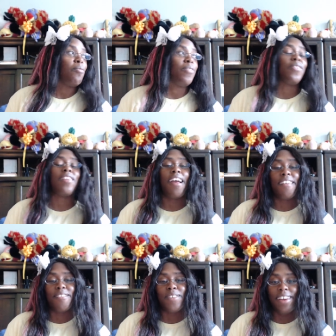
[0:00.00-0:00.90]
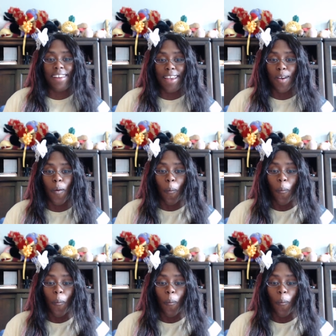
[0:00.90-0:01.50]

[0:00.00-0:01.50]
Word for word: I'm real tired right now.